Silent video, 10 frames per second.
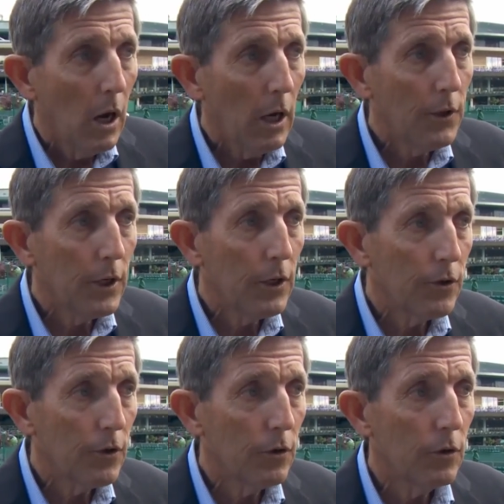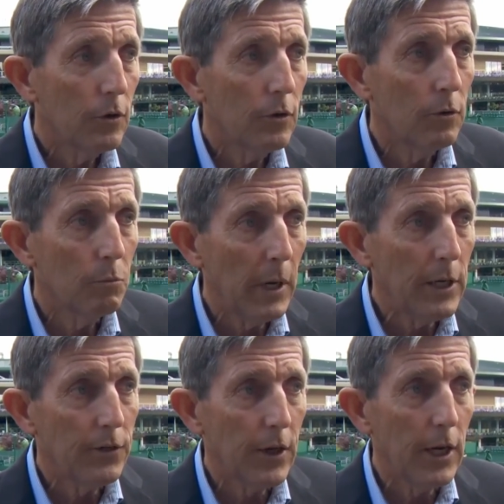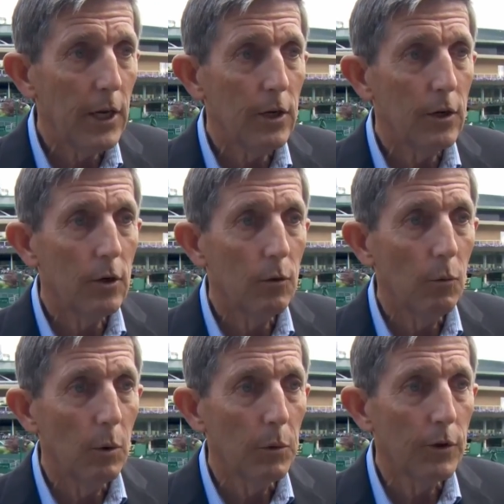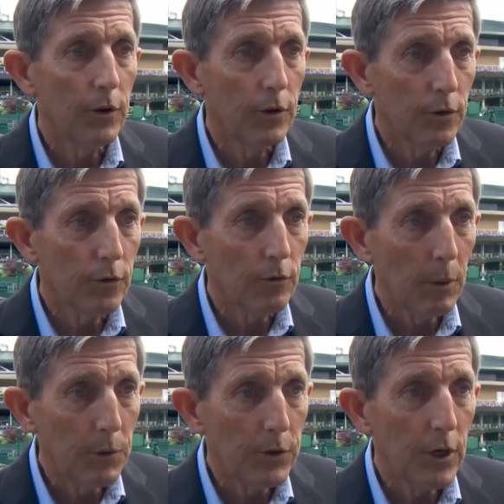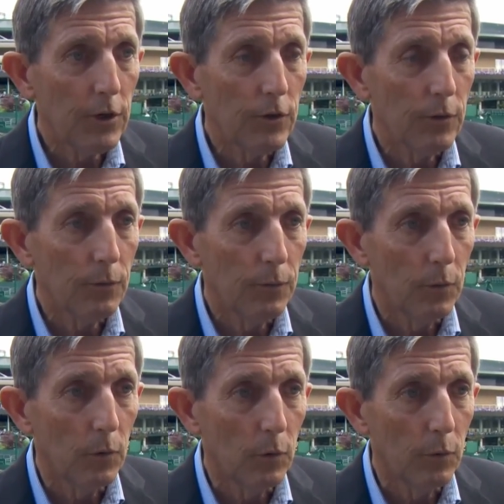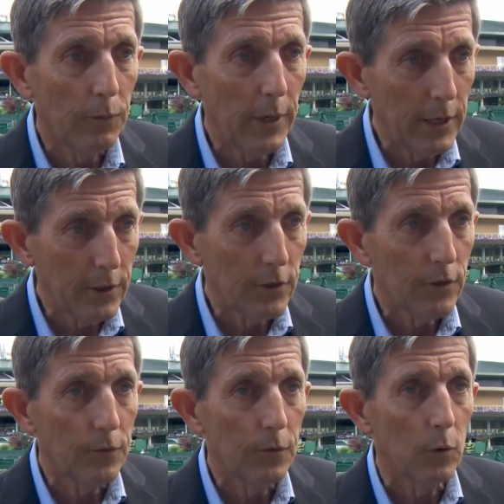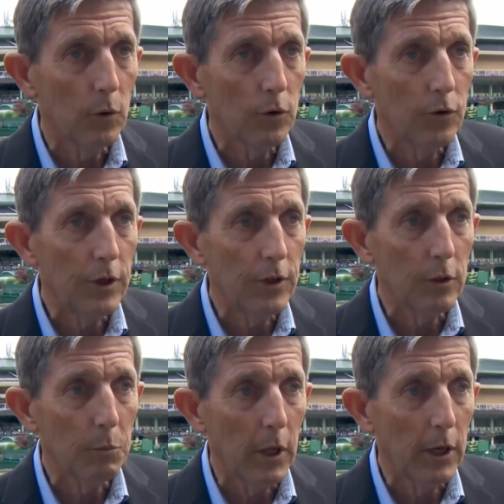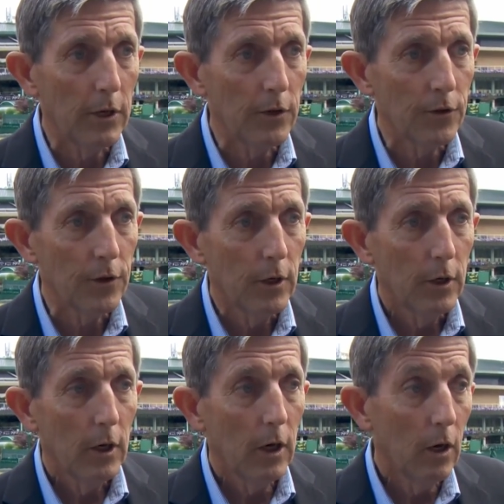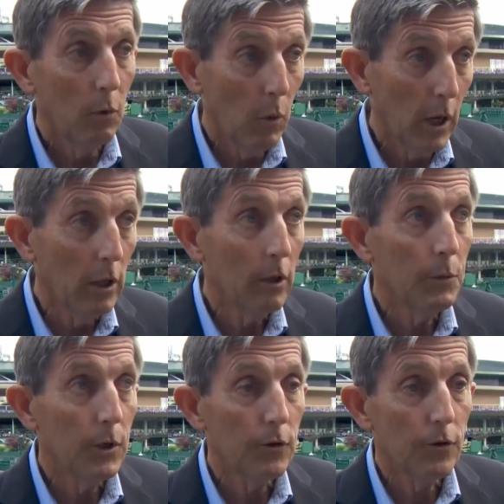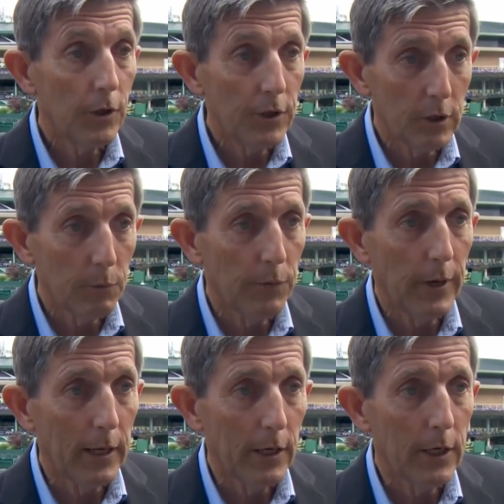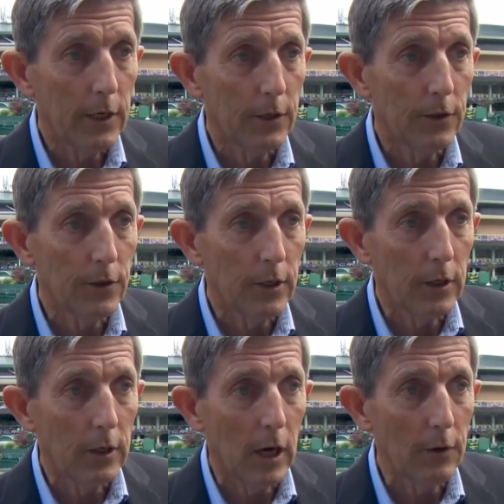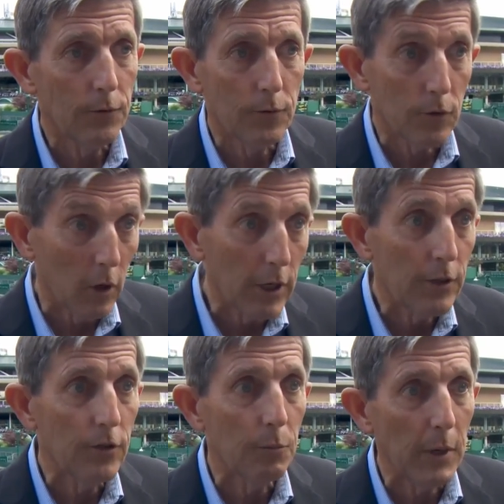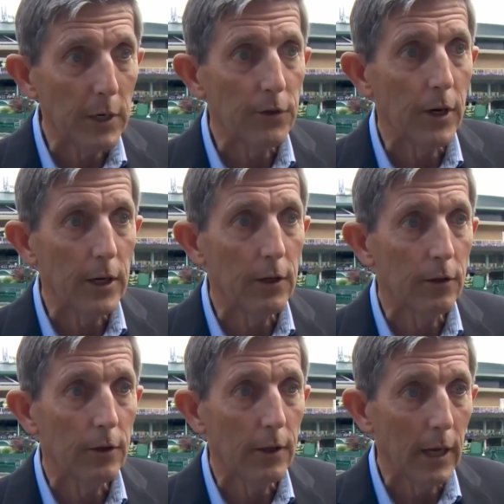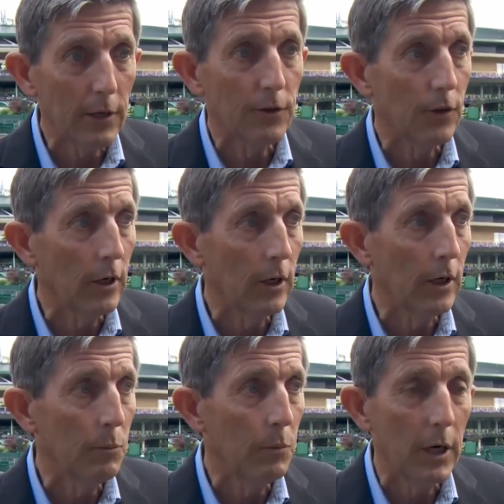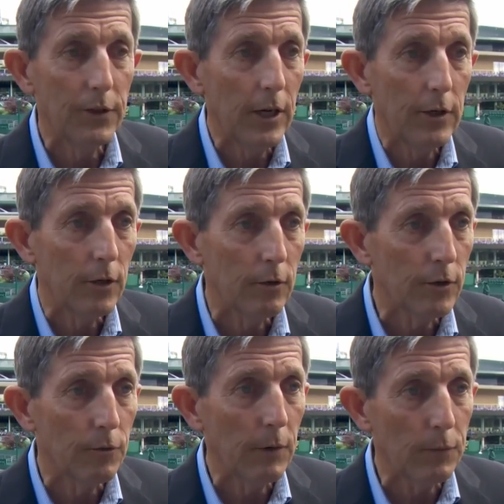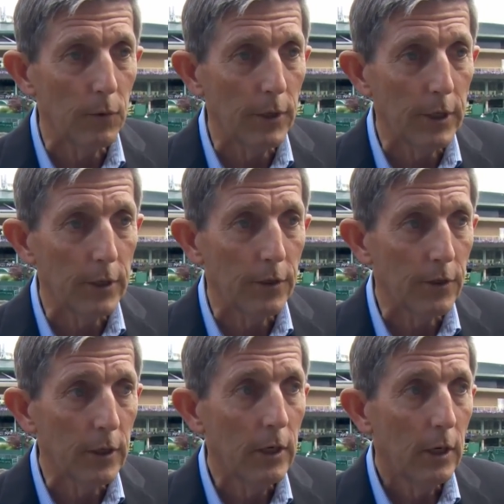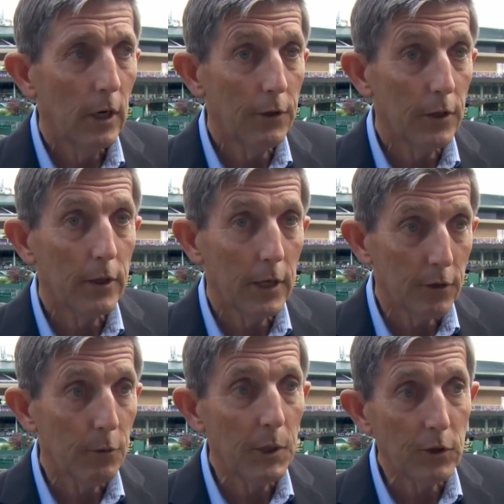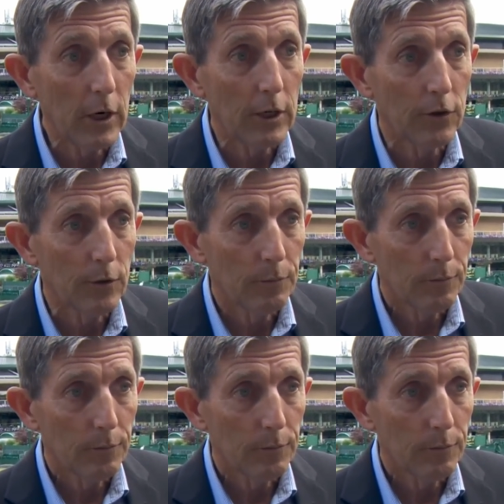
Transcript: I think to maintain Wimbledon's reputation for fairness, for treating the players well, but treating them fairly, and I've tried to maintain that in my tenure as referee, and I think that is a big challenge.